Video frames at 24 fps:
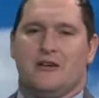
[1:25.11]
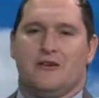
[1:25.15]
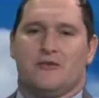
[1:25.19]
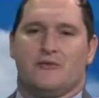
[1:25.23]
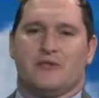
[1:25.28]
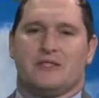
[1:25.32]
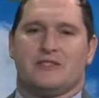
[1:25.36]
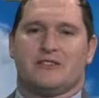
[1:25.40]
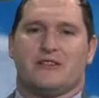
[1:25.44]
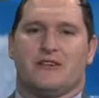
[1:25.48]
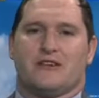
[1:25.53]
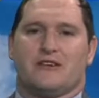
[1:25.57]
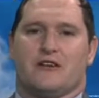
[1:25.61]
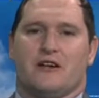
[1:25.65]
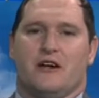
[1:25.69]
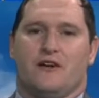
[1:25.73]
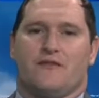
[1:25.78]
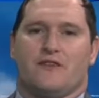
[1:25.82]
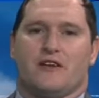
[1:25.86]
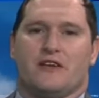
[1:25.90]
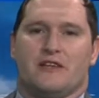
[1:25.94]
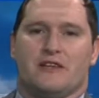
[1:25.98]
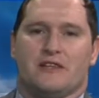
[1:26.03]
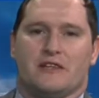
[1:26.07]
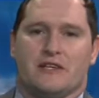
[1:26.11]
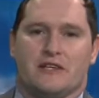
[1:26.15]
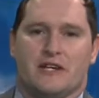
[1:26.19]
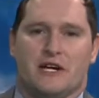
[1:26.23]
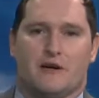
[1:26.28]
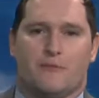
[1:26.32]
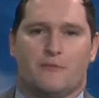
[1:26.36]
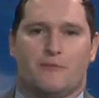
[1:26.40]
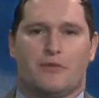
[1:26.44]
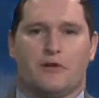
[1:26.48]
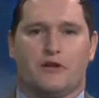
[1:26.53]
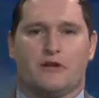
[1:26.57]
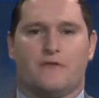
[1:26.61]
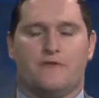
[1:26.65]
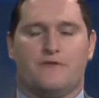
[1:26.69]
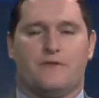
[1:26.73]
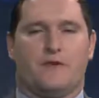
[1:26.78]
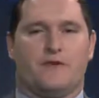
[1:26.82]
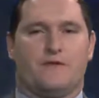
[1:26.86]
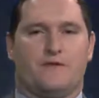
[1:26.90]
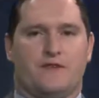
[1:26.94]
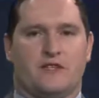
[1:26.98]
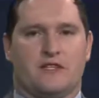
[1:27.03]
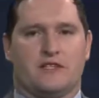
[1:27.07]
We started off in the upper
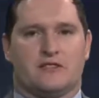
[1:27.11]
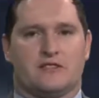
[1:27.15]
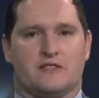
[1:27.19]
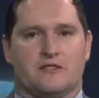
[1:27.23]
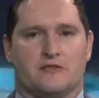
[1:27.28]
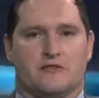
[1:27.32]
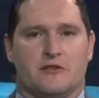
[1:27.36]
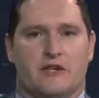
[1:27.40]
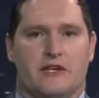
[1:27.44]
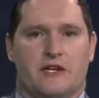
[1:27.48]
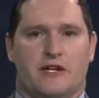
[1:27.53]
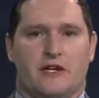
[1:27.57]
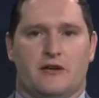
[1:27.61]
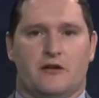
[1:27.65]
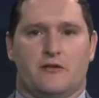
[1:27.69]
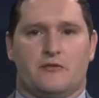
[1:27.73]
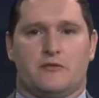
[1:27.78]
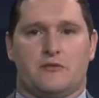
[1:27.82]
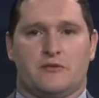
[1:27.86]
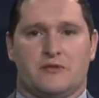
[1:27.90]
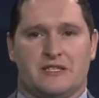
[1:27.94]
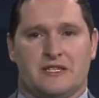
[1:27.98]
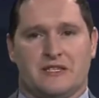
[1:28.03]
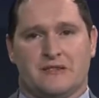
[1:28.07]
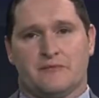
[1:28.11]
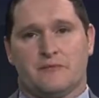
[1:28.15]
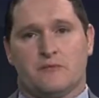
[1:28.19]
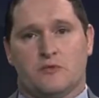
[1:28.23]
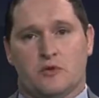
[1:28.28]
50s. So right now, again,